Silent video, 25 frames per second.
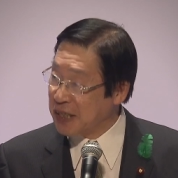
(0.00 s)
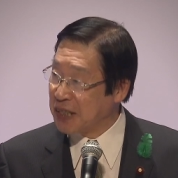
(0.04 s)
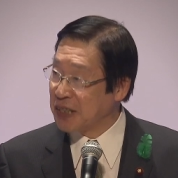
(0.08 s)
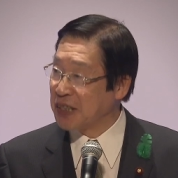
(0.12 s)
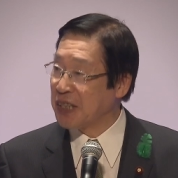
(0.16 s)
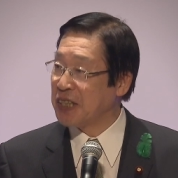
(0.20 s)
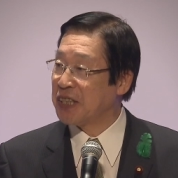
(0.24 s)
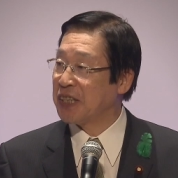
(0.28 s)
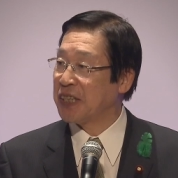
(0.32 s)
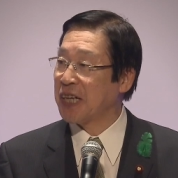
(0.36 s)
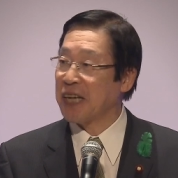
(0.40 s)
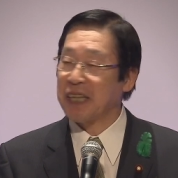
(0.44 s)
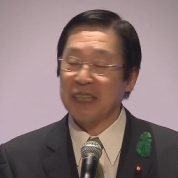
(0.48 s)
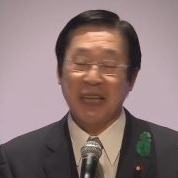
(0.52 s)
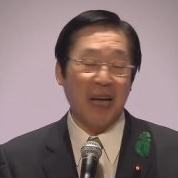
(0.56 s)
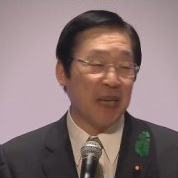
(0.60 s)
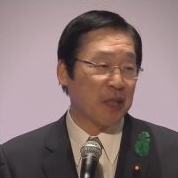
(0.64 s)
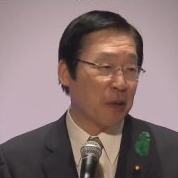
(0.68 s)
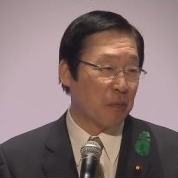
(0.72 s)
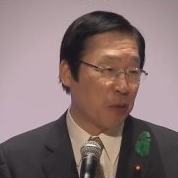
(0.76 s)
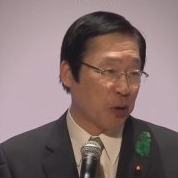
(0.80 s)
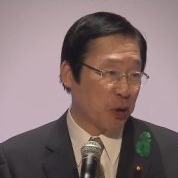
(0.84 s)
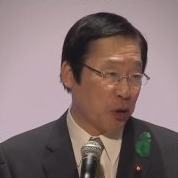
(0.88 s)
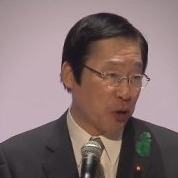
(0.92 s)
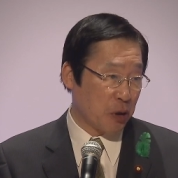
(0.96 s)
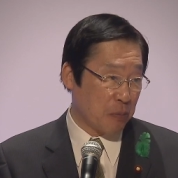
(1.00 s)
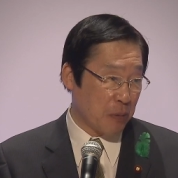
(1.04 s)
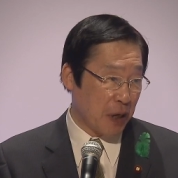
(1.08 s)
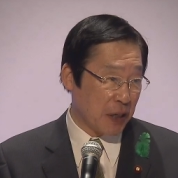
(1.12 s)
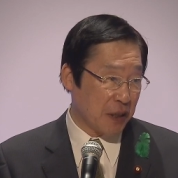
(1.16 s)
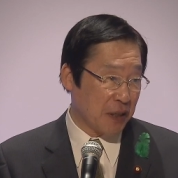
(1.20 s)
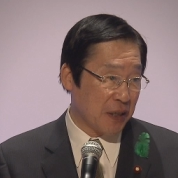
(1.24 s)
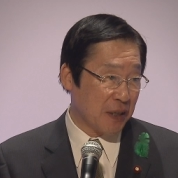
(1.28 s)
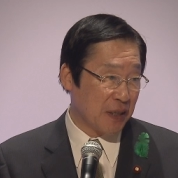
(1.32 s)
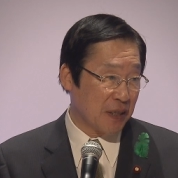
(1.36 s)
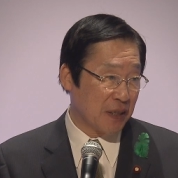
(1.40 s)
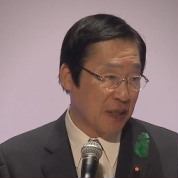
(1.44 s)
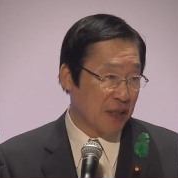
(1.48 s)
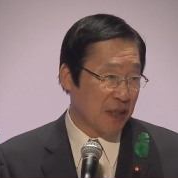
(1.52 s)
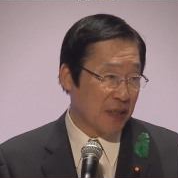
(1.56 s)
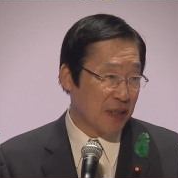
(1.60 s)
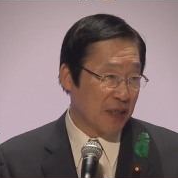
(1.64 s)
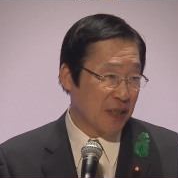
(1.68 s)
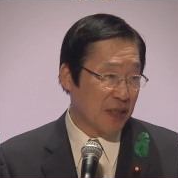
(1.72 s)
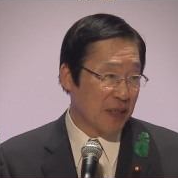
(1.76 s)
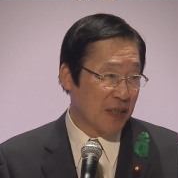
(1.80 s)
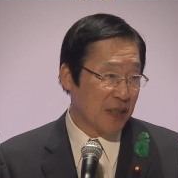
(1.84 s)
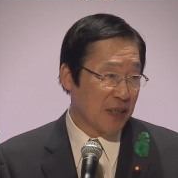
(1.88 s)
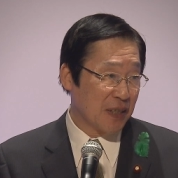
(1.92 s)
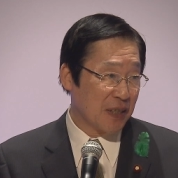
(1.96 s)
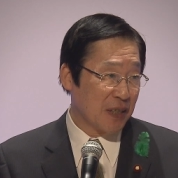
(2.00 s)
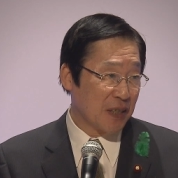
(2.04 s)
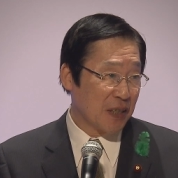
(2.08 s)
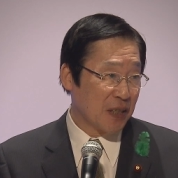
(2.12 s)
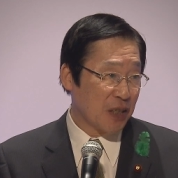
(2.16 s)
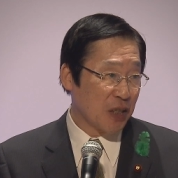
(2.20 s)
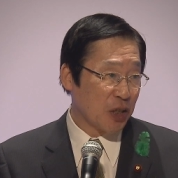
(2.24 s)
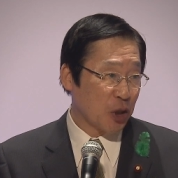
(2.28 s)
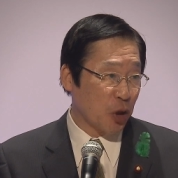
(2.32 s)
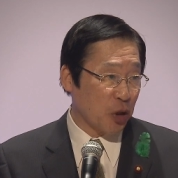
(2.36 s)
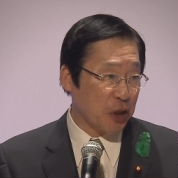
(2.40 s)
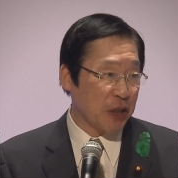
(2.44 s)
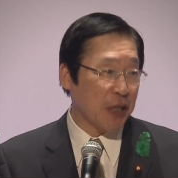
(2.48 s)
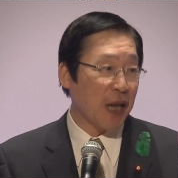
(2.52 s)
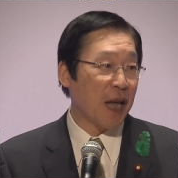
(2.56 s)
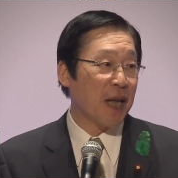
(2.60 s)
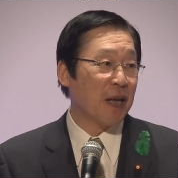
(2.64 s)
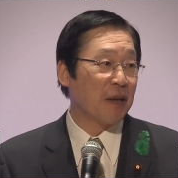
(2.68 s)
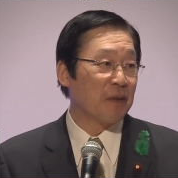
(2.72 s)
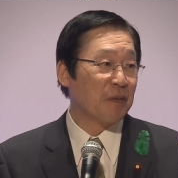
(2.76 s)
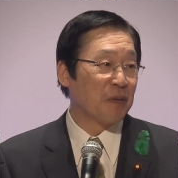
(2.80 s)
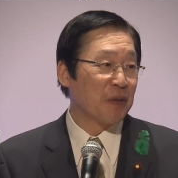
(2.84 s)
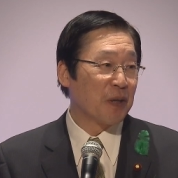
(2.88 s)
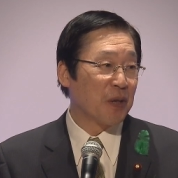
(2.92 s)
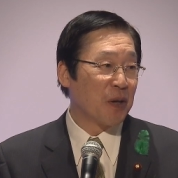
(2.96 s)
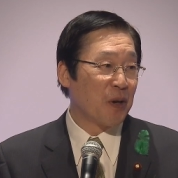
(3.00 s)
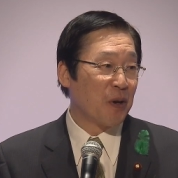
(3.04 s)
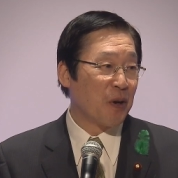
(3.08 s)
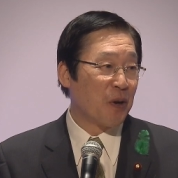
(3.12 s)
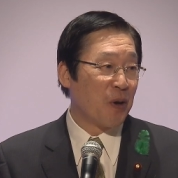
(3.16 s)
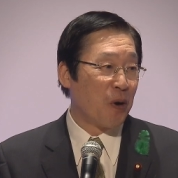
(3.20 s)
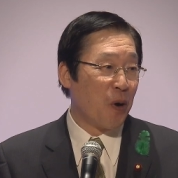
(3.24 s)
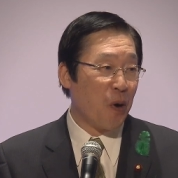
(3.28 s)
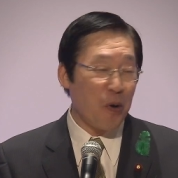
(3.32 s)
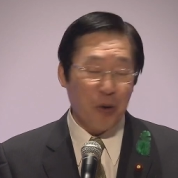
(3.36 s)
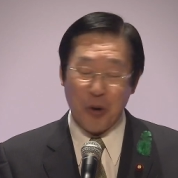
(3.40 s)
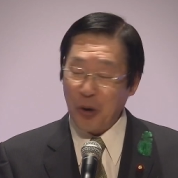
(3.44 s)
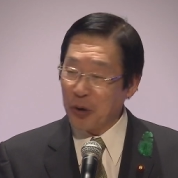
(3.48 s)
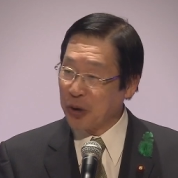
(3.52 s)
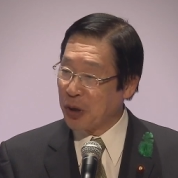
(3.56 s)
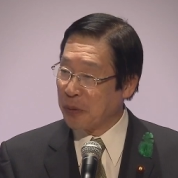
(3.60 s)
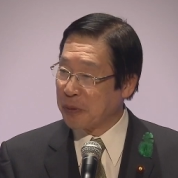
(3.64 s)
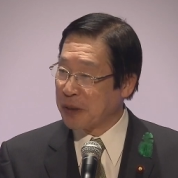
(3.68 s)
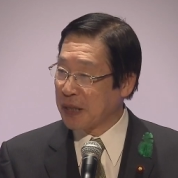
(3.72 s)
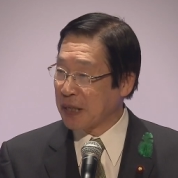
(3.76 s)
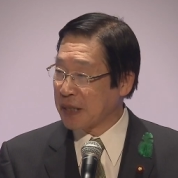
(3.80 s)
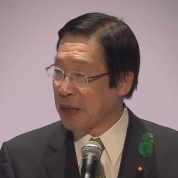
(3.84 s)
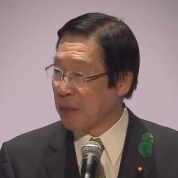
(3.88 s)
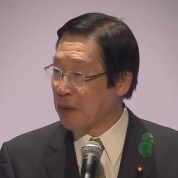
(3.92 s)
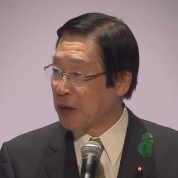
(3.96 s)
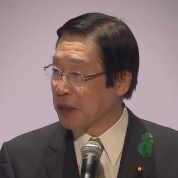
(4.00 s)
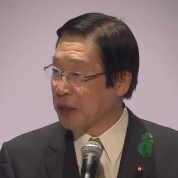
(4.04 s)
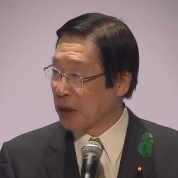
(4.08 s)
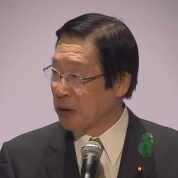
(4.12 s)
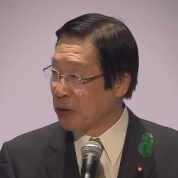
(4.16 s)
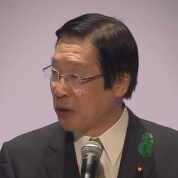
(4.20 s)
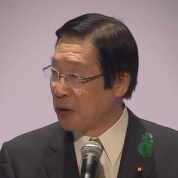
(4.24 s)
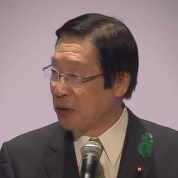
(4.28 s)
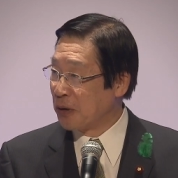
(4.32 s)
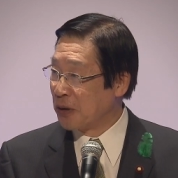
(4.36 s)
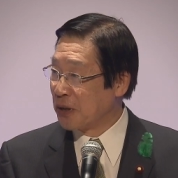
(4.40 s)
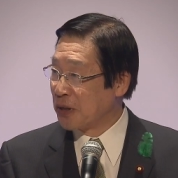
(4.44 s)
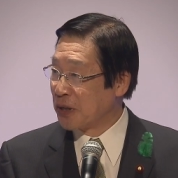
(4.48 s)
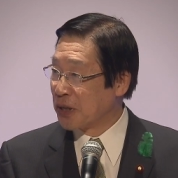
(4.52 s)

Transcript: I believe the kizuna, or bonds we share, will further strengthen.